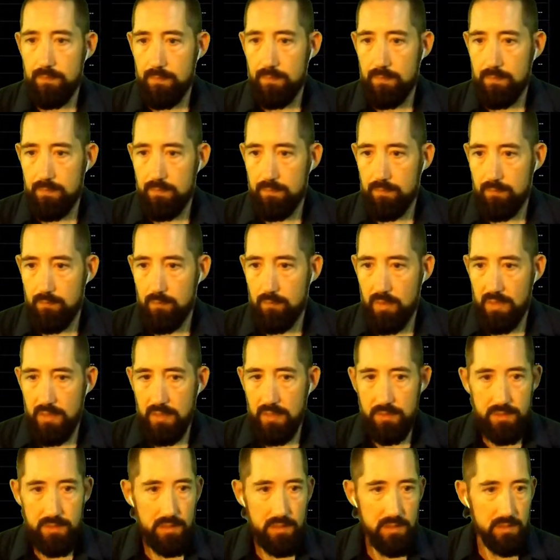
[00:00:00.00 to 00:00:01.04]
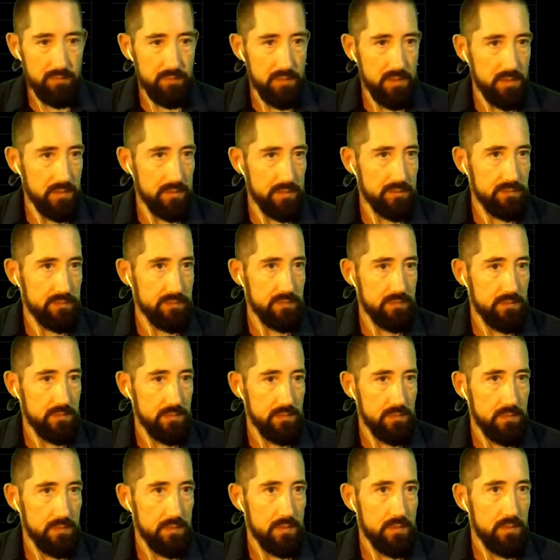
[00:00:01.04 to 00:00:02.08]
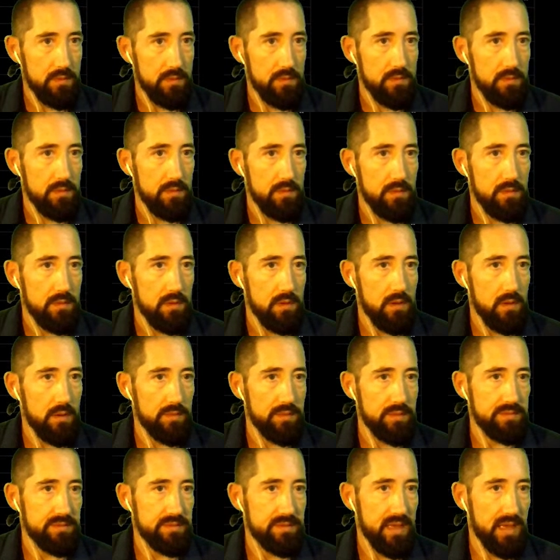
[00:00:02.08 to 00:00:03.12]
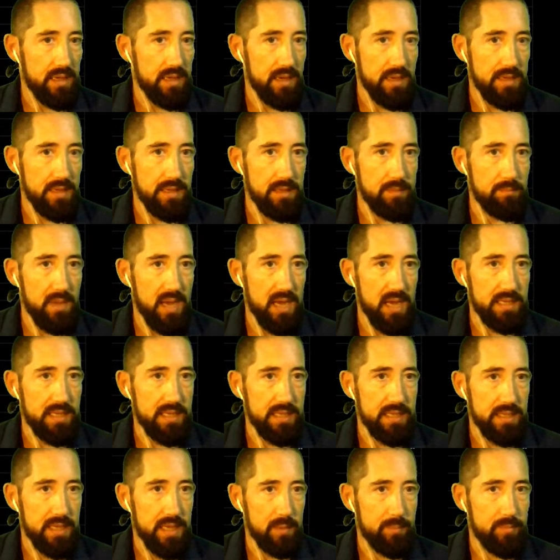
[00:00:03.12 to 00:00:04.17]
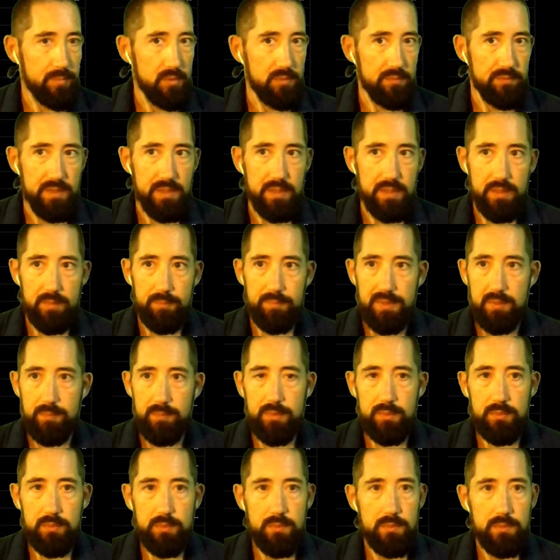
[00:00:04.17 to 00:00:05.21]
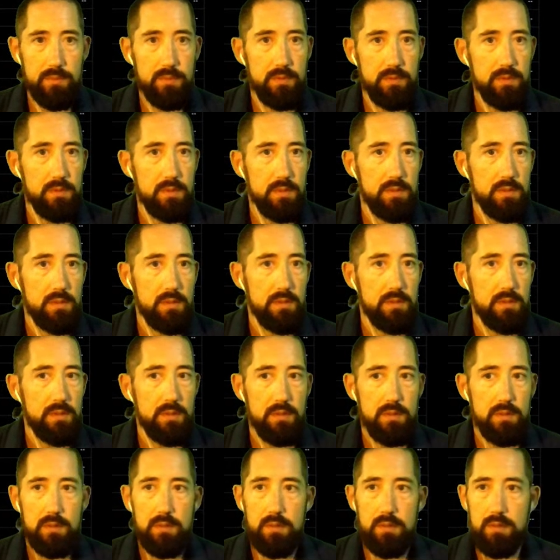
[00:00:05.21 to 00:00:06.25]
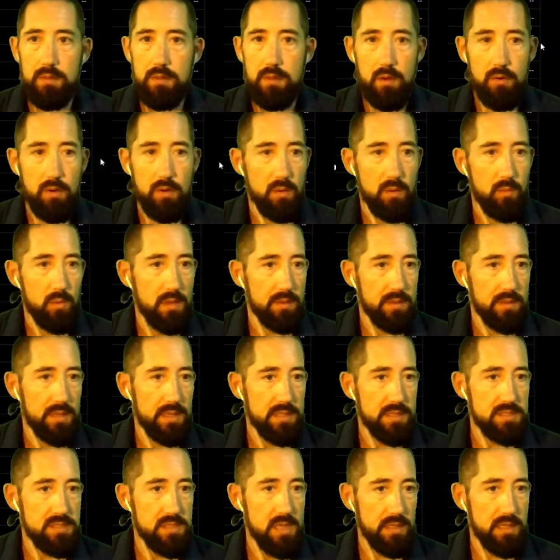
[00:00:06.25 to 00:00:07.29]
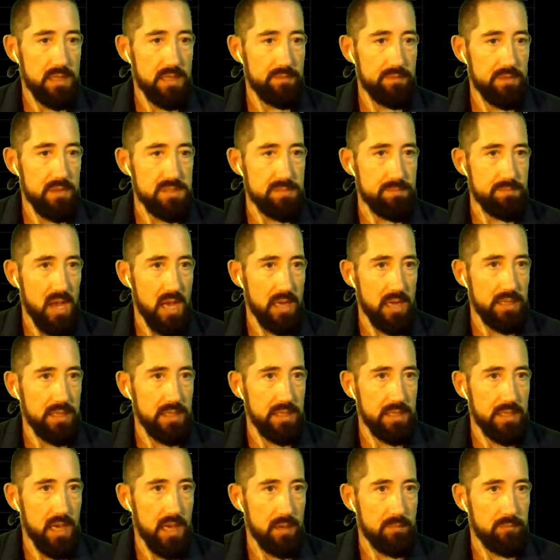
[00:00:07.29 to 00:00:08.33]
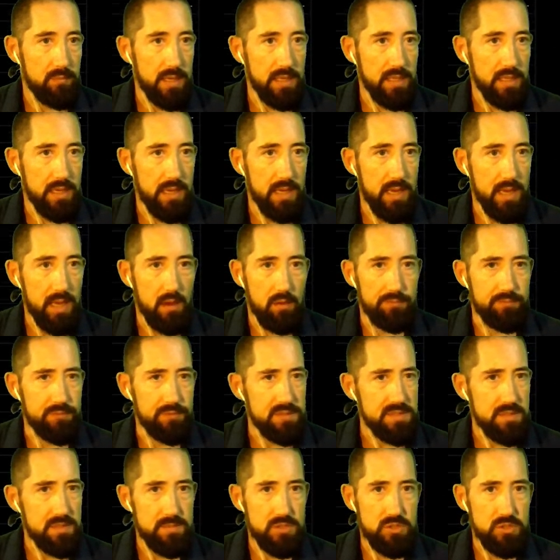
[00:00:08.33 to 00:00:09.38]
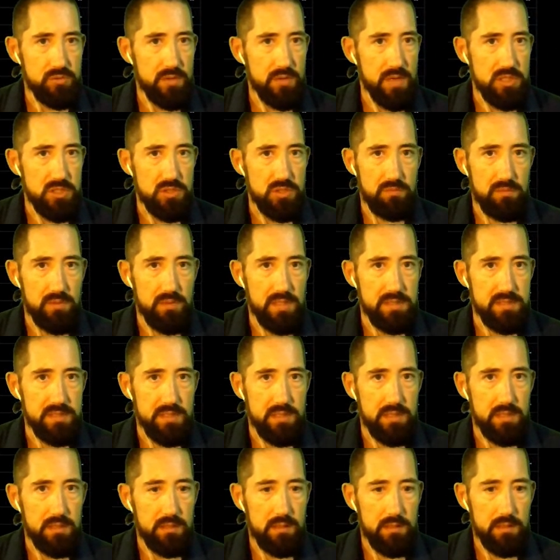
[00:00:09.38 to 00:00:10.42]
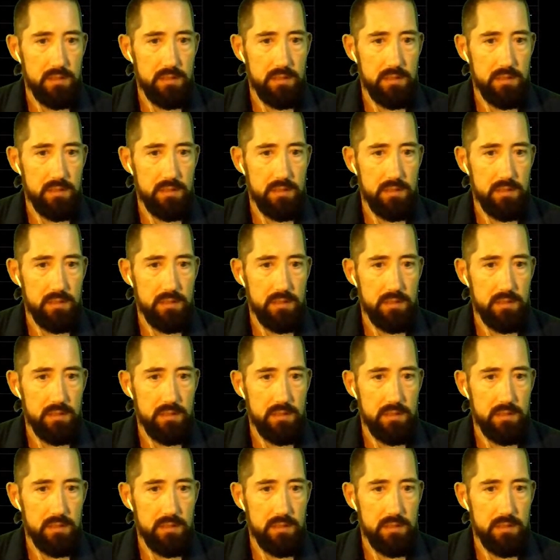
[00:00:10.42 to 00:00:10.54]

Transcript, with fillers: hmm, why aren't they giving us all the data? I need market cap over here, people. All right, well, it's not giving us market cap right now for some strange reason.